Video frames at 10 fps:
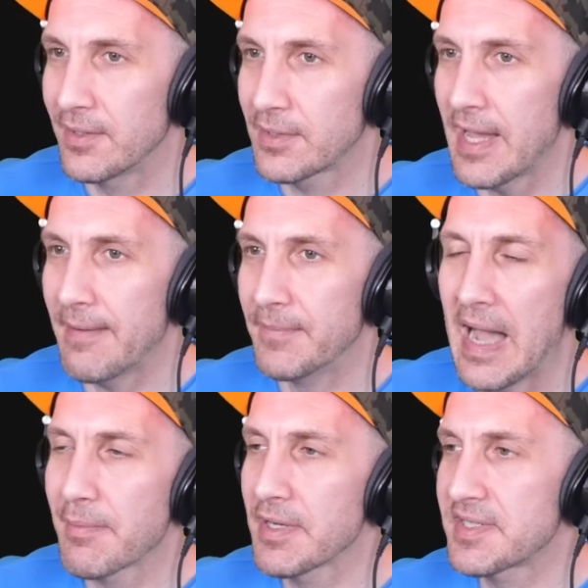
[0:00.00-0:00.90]
Okay,
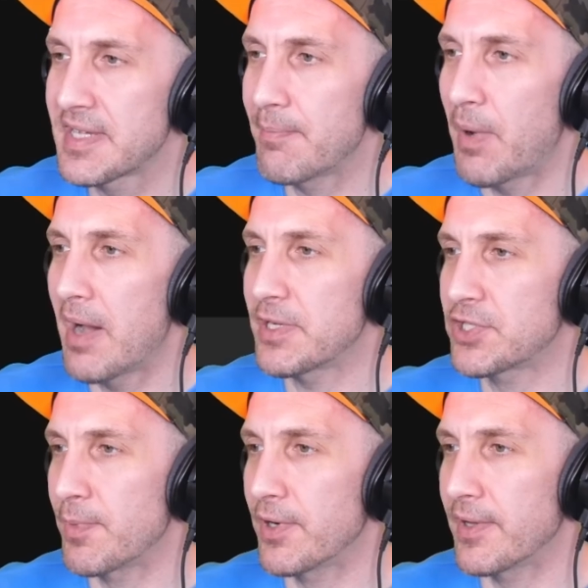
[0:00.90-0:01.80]
I'm going to say Bobby
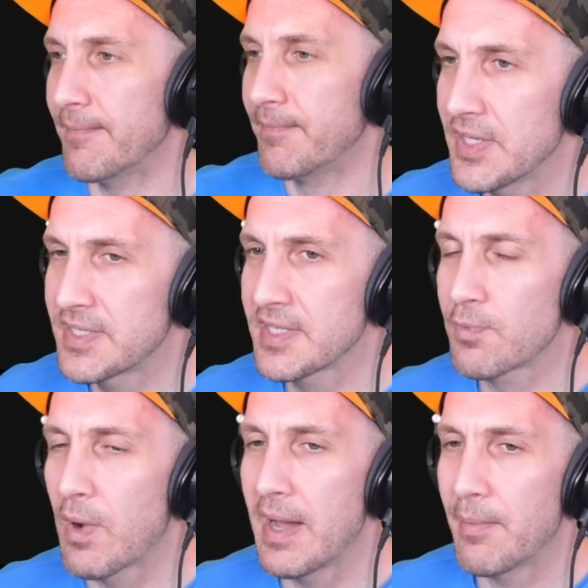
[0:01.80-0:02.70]
Shmurda. This is
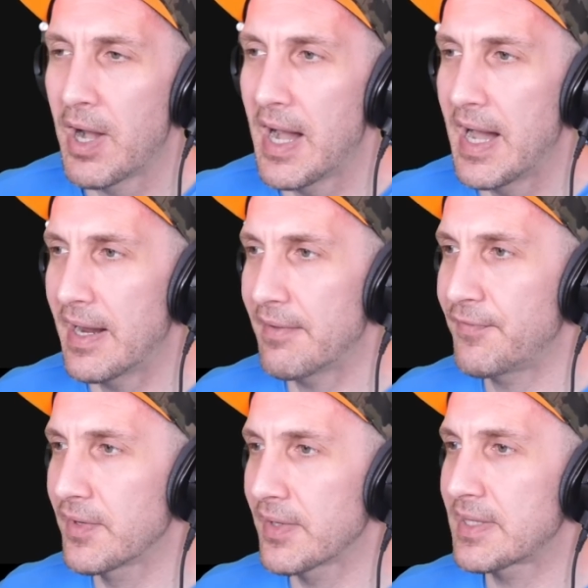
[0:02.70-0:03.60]
Why I'm Hot. I
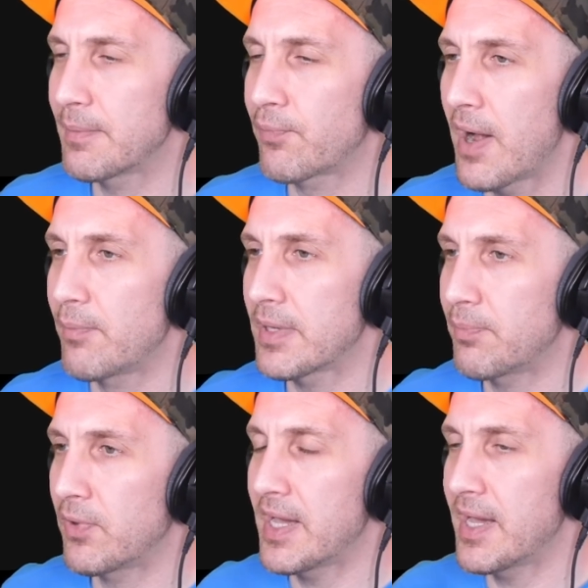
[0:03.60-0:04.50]
feel like they probably
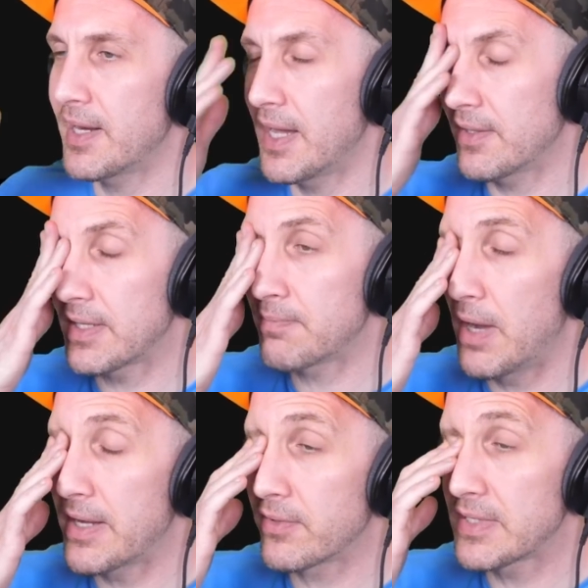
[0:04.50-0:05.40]
play it at like
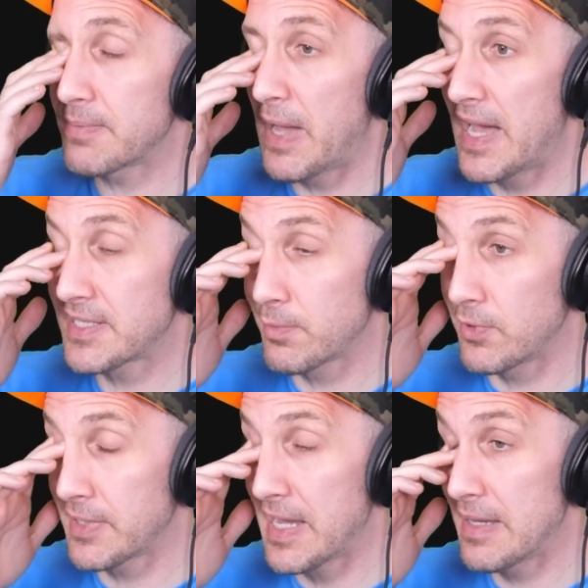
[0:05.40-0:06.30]
minor league
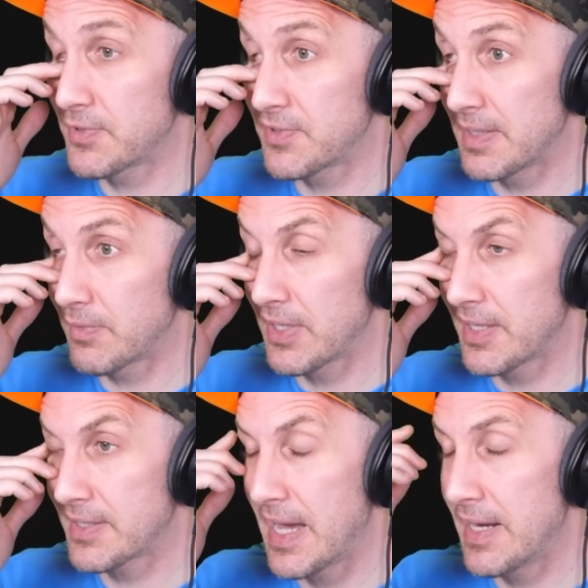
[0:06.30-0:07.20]
basketball games or something
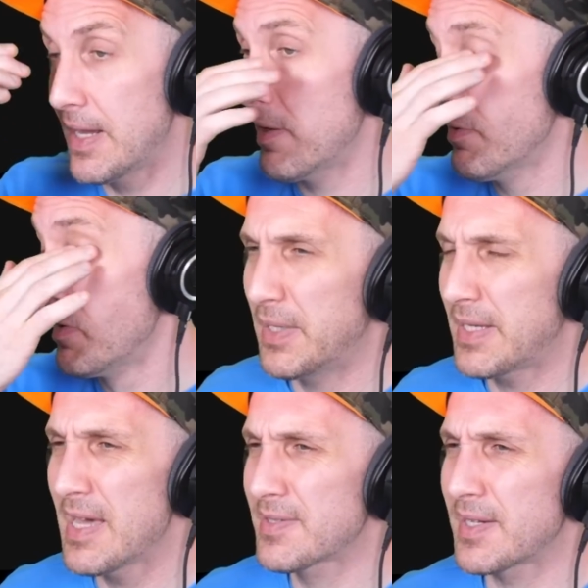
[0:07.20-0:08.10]
like that now. But
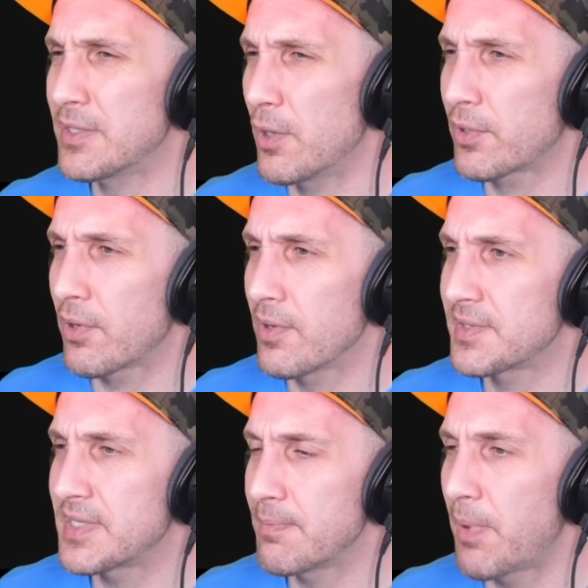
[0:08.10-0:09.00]
he has like no
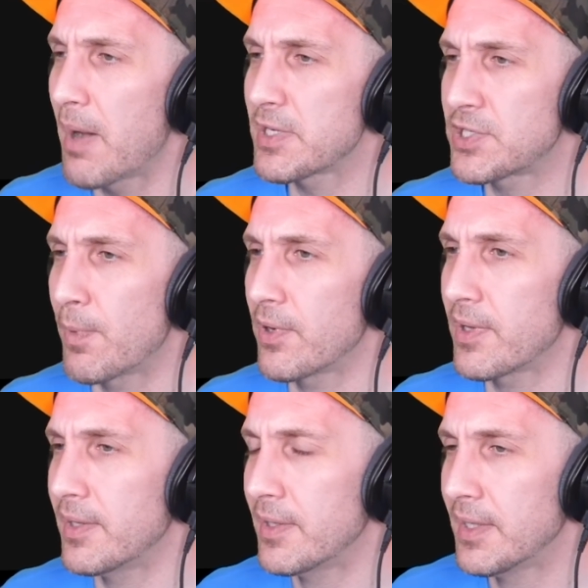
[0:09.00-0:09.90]
currency. Bobby
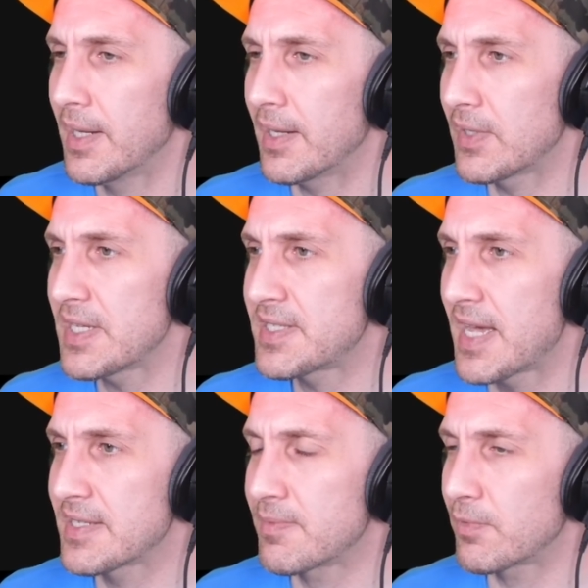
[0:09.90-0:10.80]
Shmurda at least
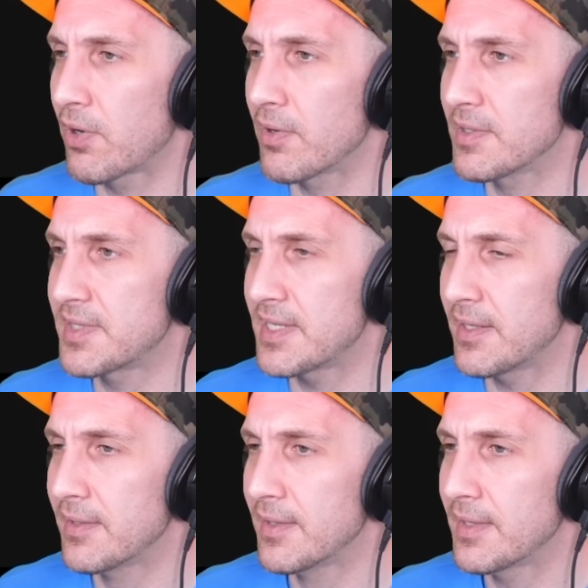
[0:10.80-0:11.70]
has some
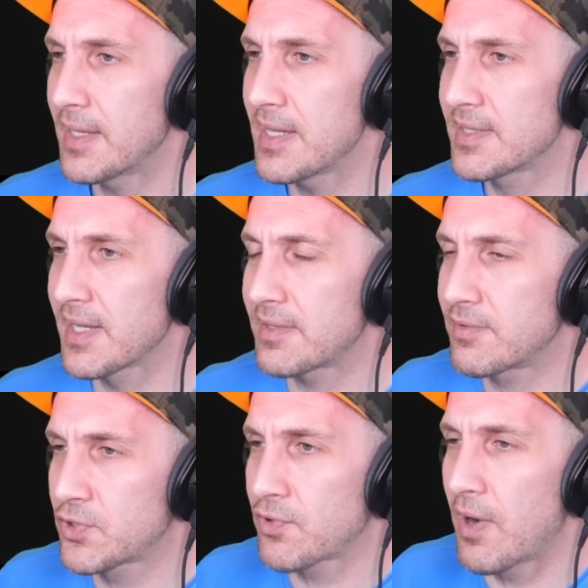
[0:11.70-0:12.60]
currency. He's like
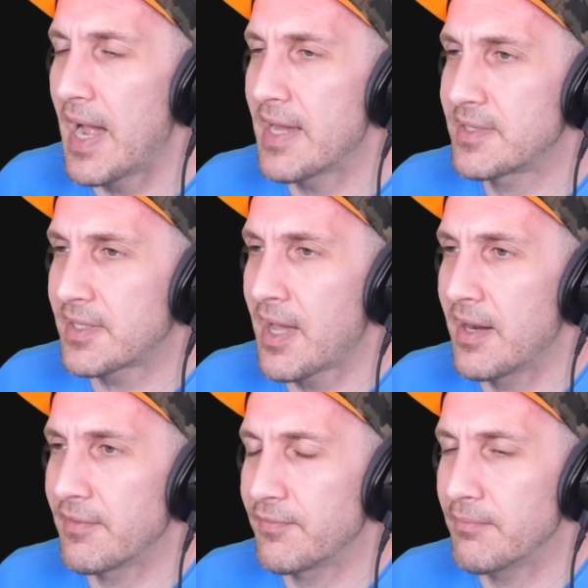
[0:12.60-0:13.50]
tried to
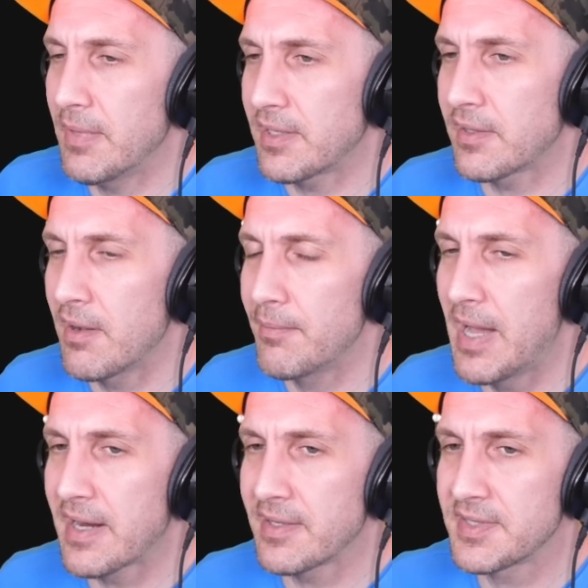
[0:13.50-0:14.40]
kind of make a
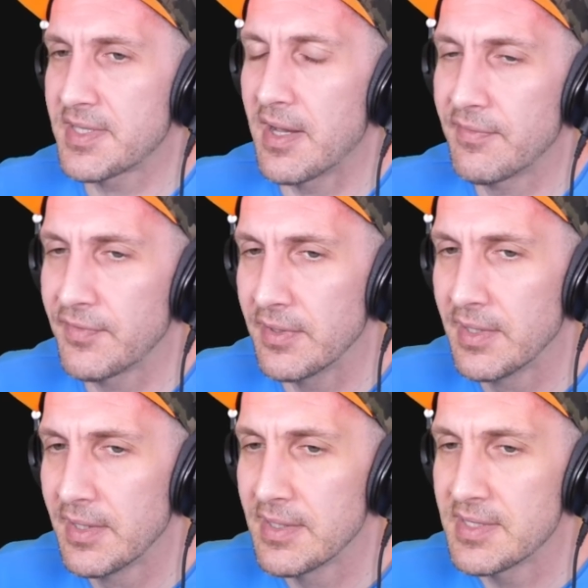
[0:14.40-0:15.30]
comeback and stuff and
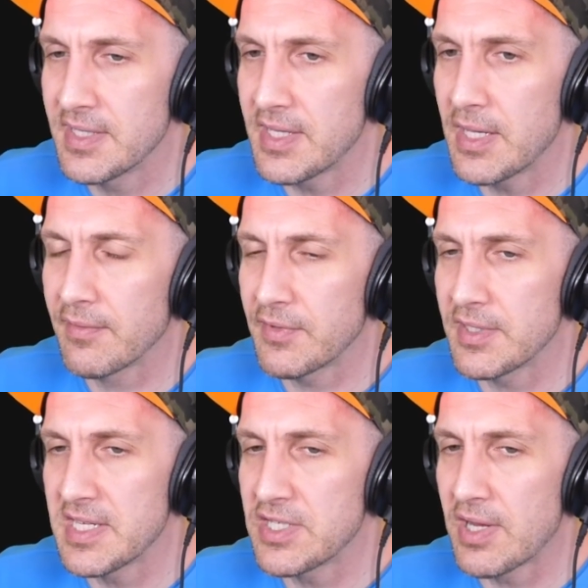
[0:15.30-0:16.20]
did the interview, the
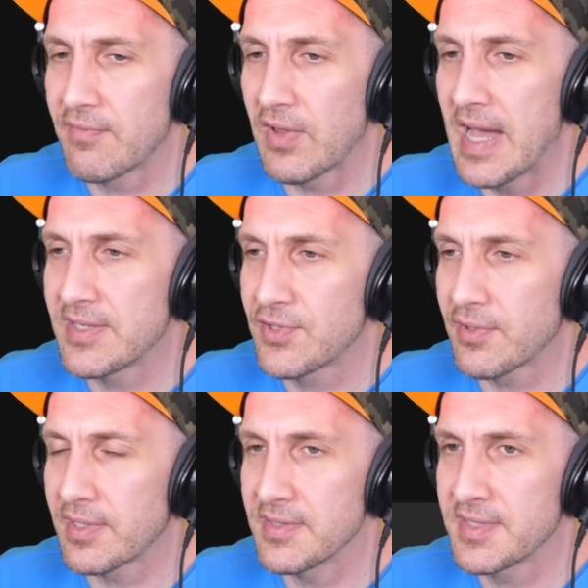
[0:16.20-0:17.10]
DJ Vlad
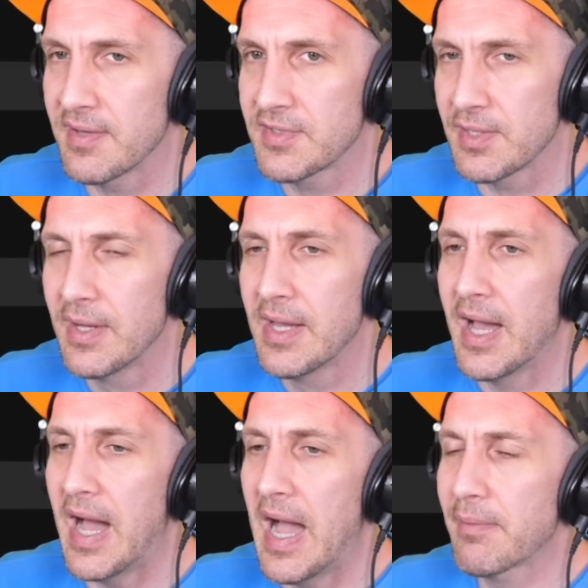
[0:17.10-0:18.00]
circuit and stuff. So
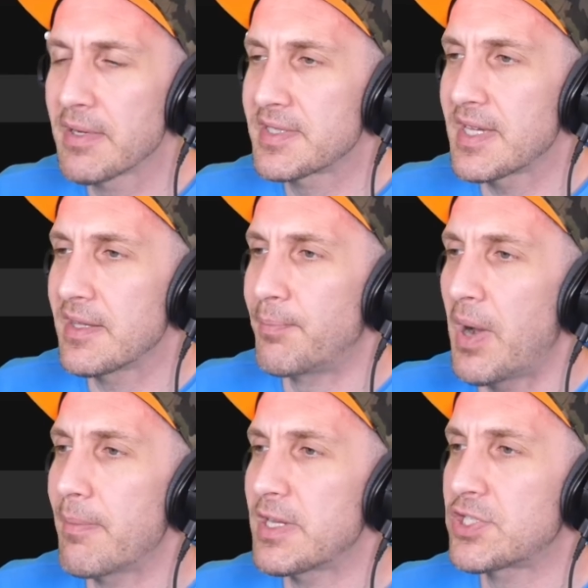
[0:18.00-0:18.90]
I'm going to say that
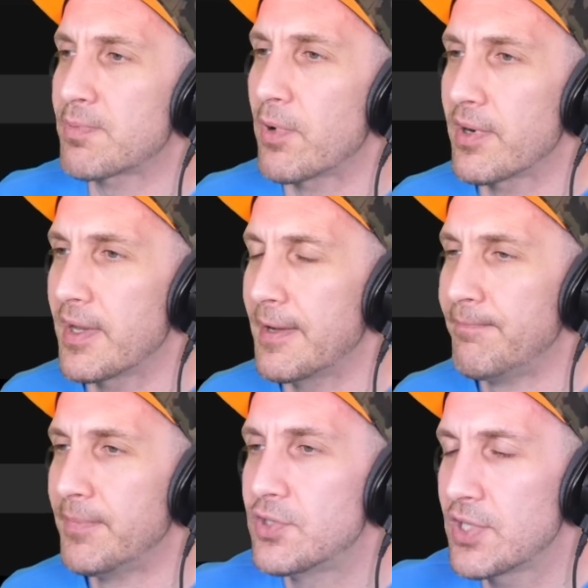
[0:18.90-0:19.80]
Bobby Shmurda,
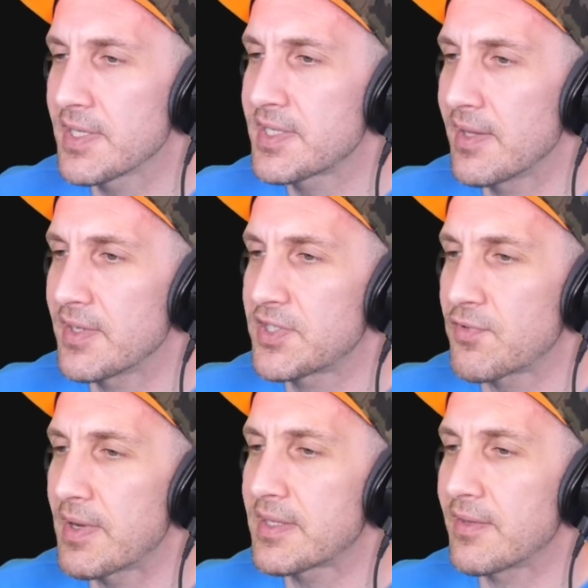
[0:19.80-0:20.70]
just on the
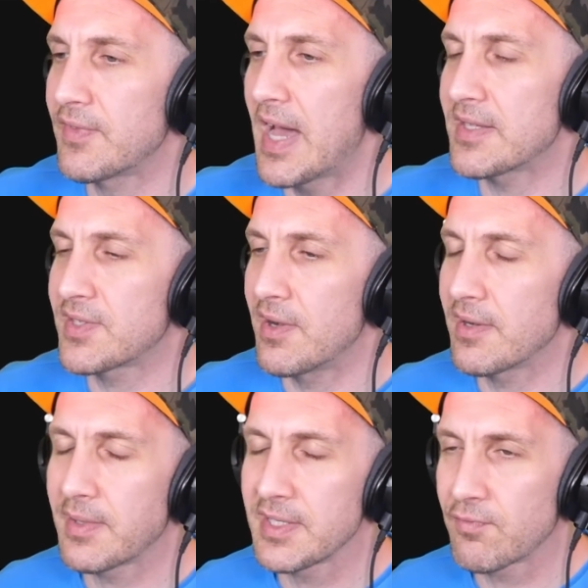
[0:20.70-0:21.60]
strength of that
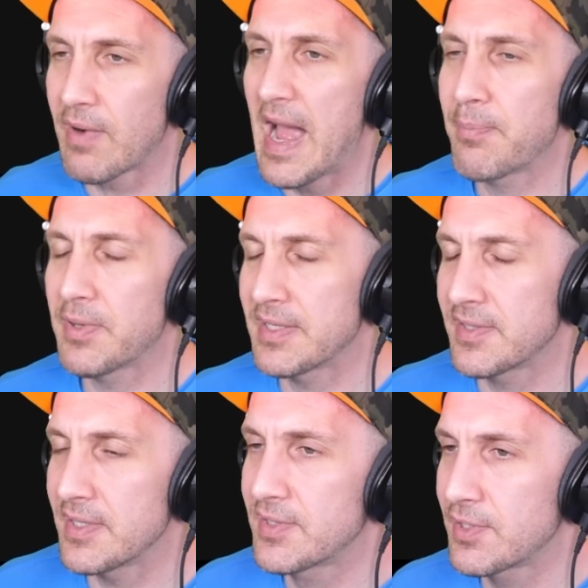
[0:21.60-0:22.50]
song, because rap
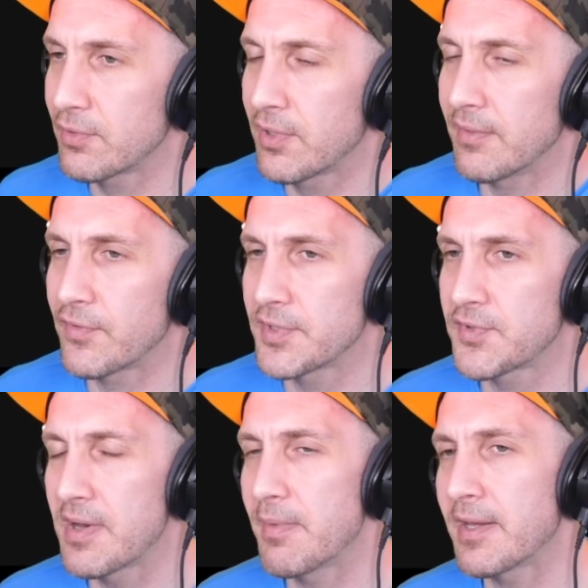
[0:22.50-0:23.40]
is so good for
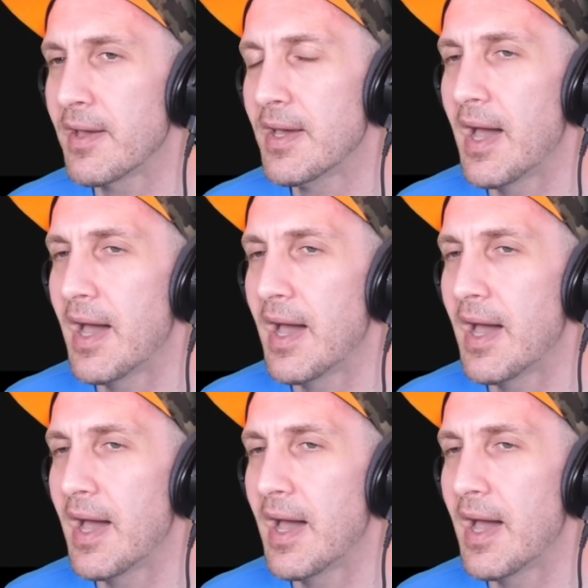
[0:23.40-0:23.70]
streaming.